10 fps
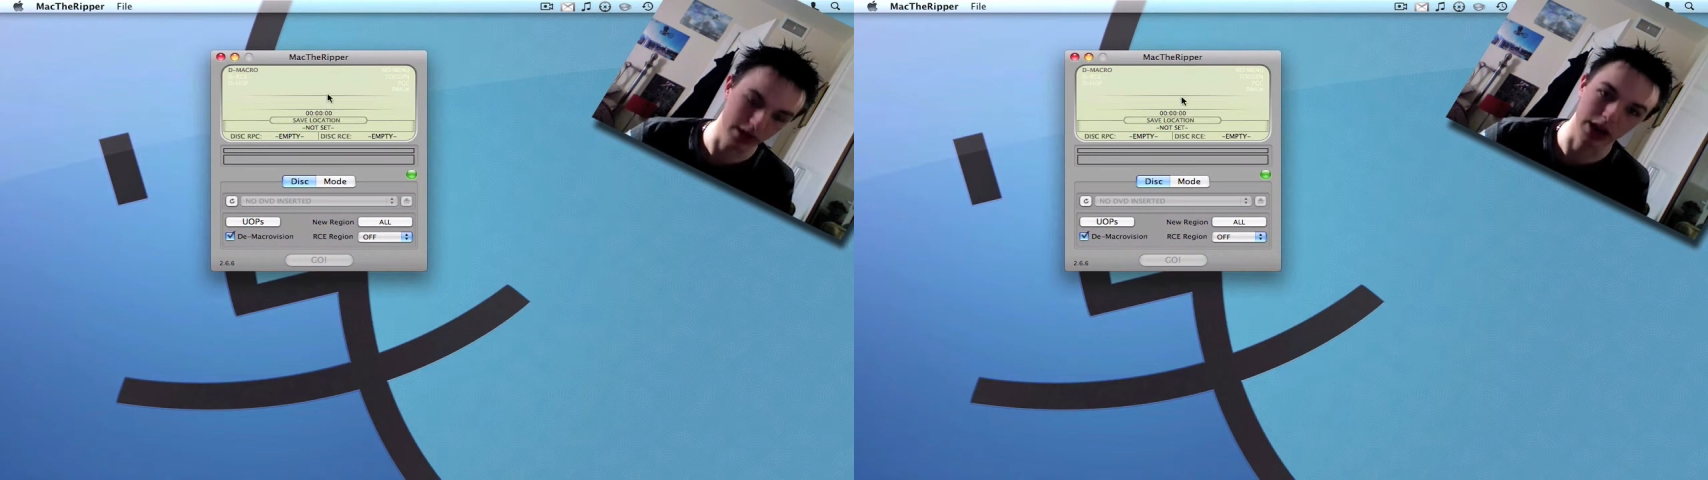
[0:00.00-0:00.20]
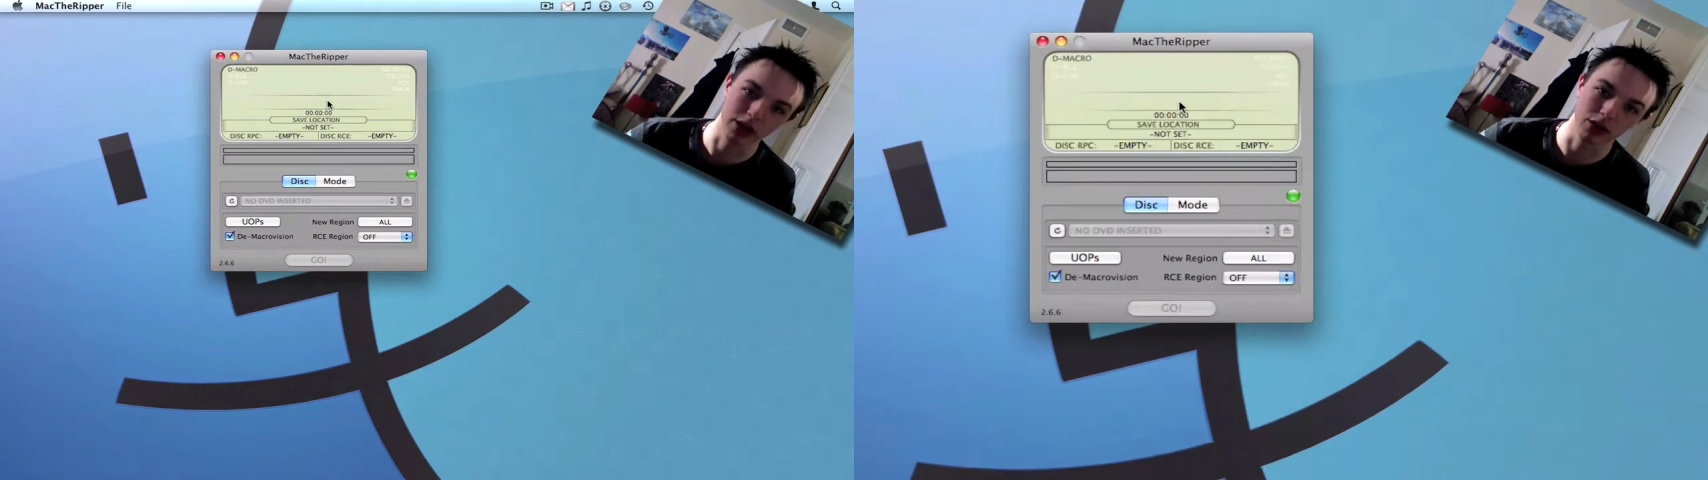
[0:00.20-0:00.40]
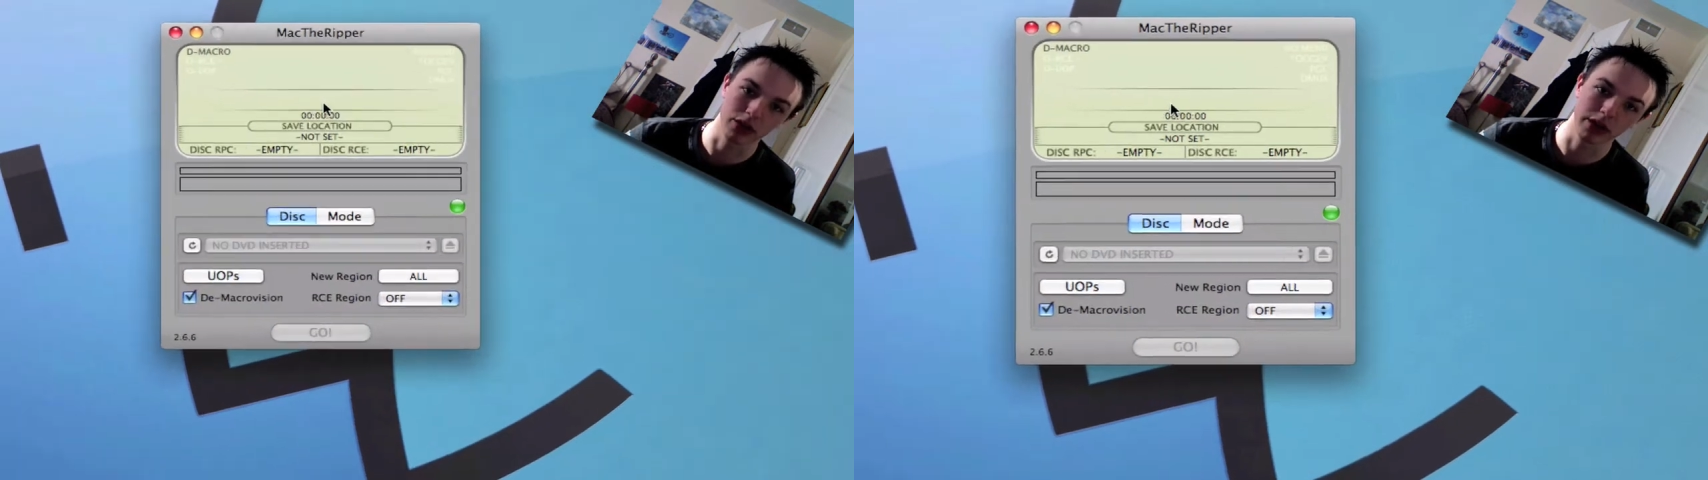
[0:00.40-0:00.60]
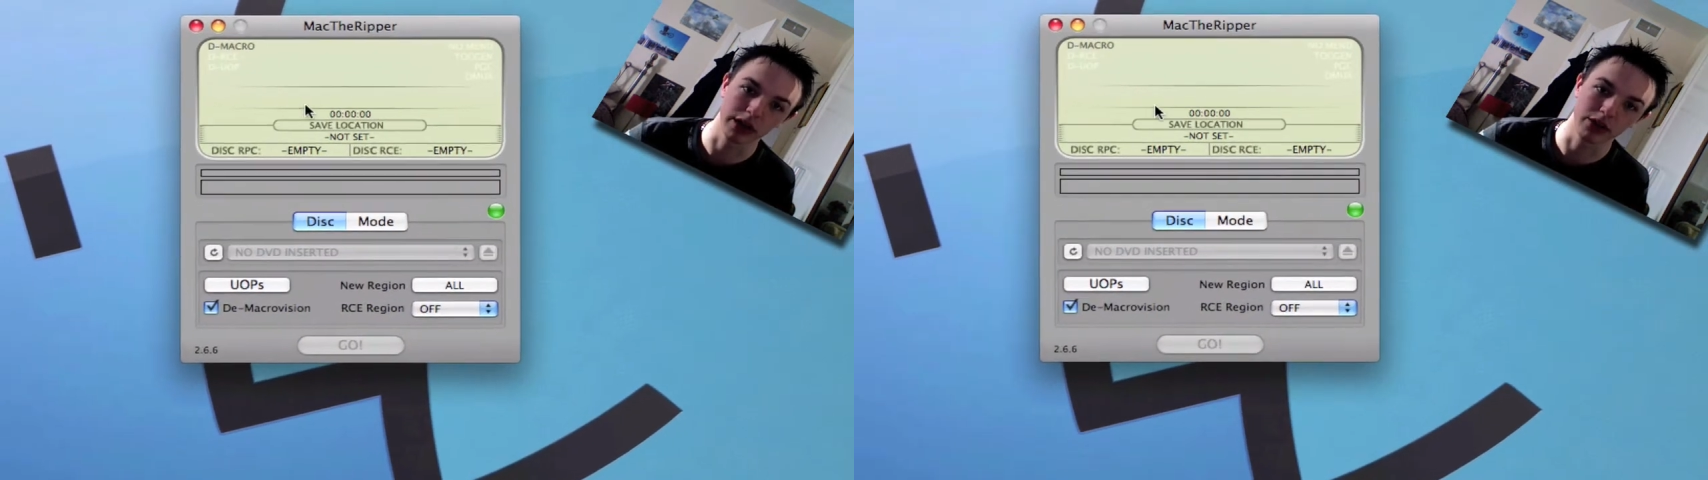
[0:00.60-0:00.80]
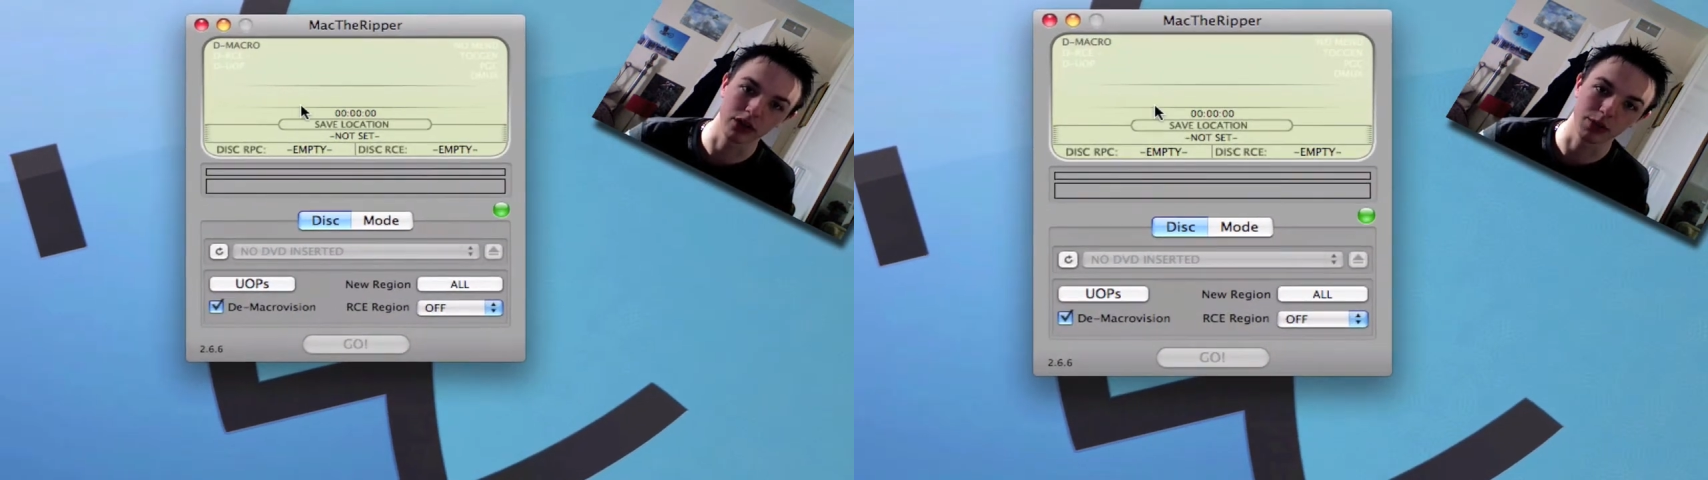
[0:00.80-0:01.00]
icon on the
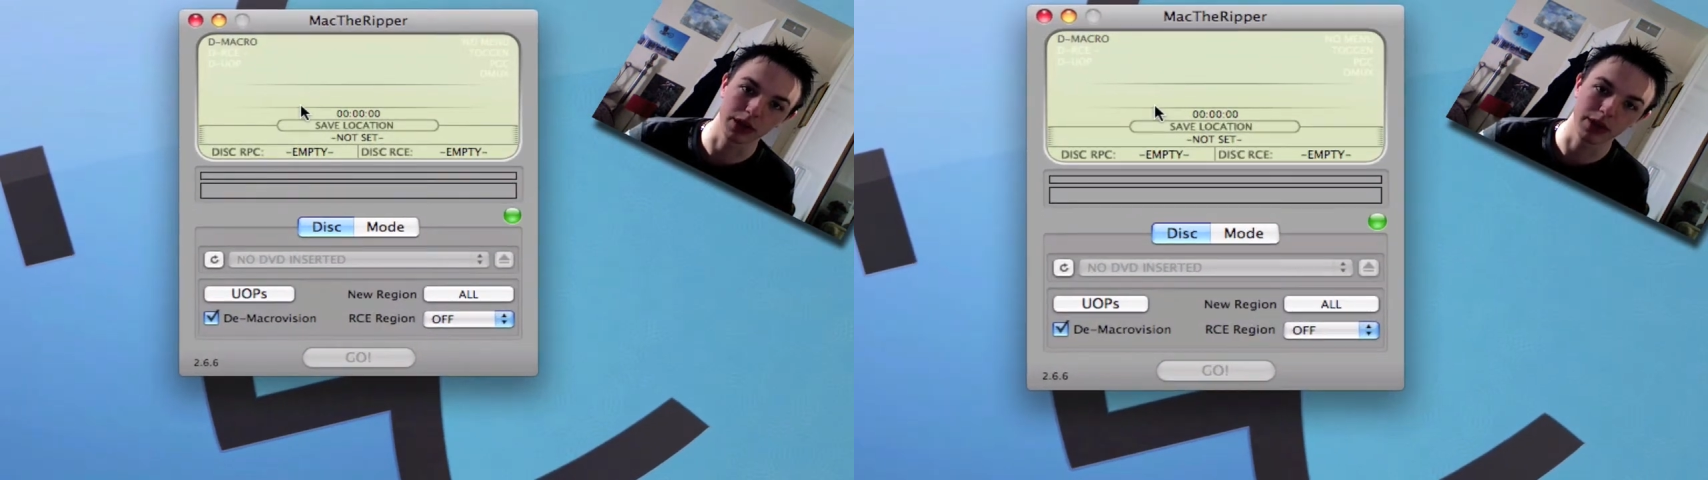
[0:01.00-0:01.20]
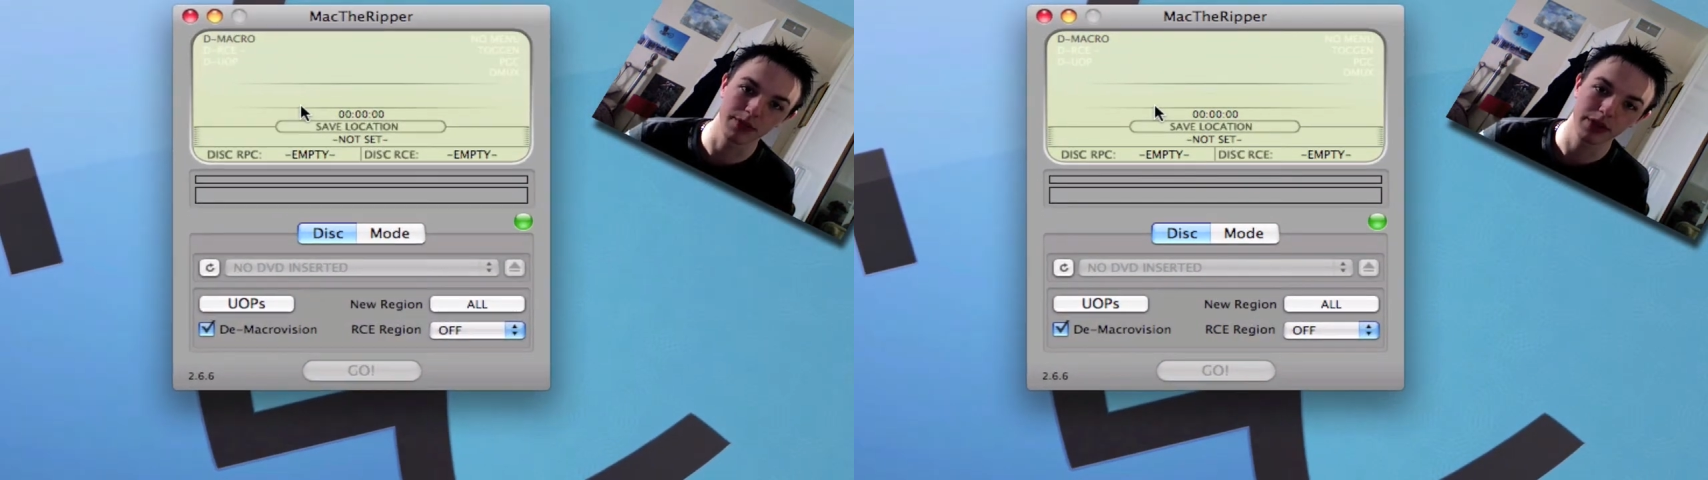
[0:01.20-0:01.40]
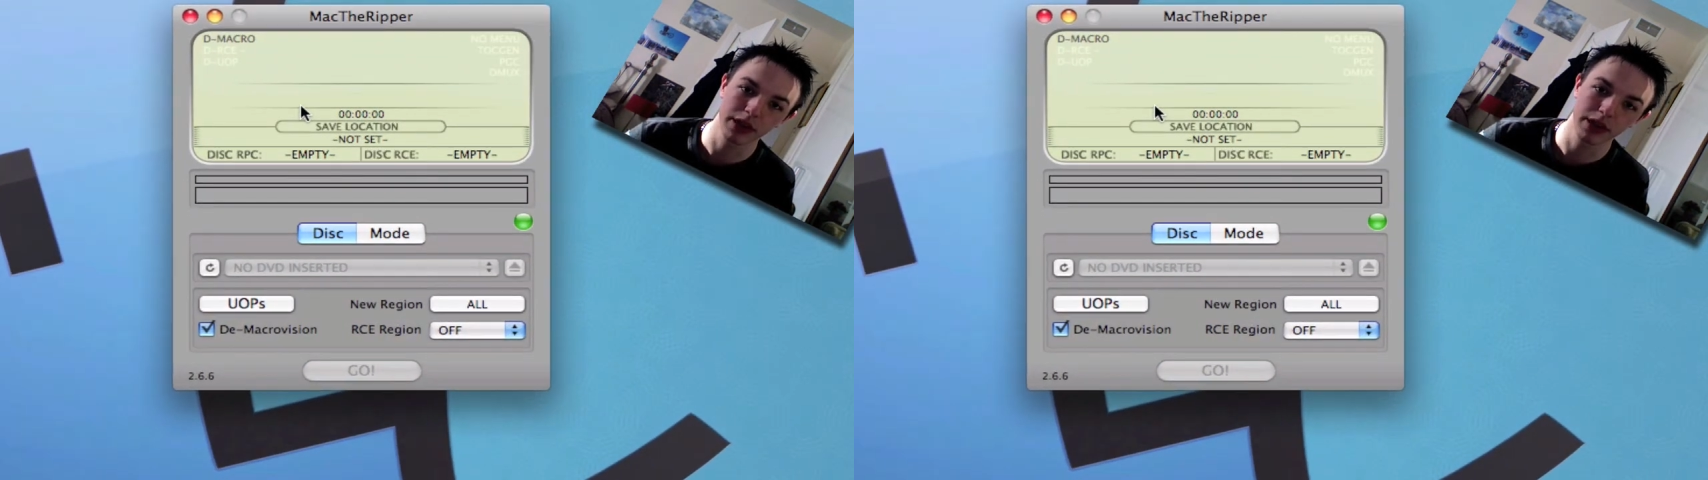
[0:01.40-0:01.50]
desktop here.